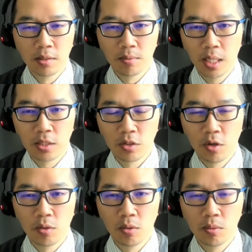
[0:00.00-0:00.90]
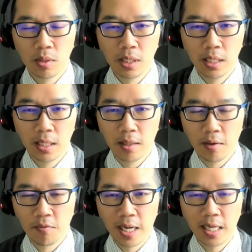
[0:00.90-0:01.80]
right? So I
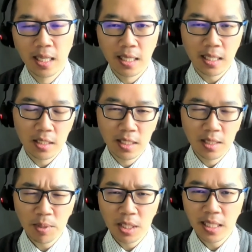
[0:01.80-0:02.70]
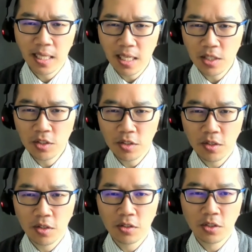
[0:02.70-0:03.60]
find it like typically
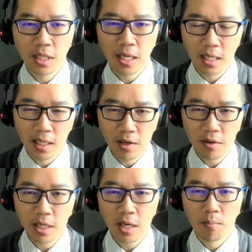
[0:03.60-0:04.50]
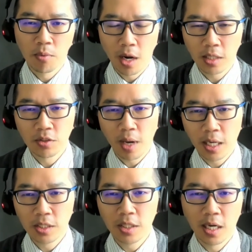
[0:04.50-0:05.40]
easier to get clarity on product
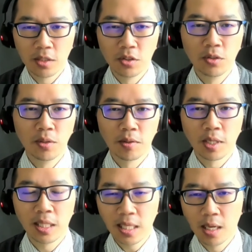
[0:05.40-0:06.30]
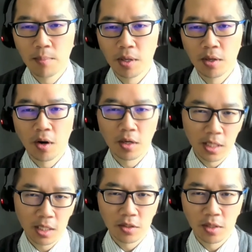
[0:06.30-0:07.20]
strategy than I do to clean up an
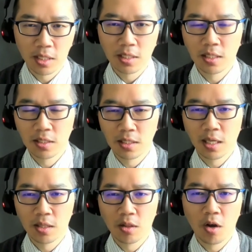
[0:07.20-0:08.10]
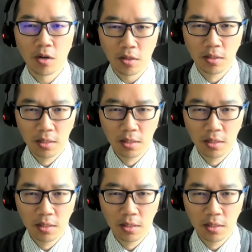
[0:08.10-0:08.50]
architecture. That tends to take longer.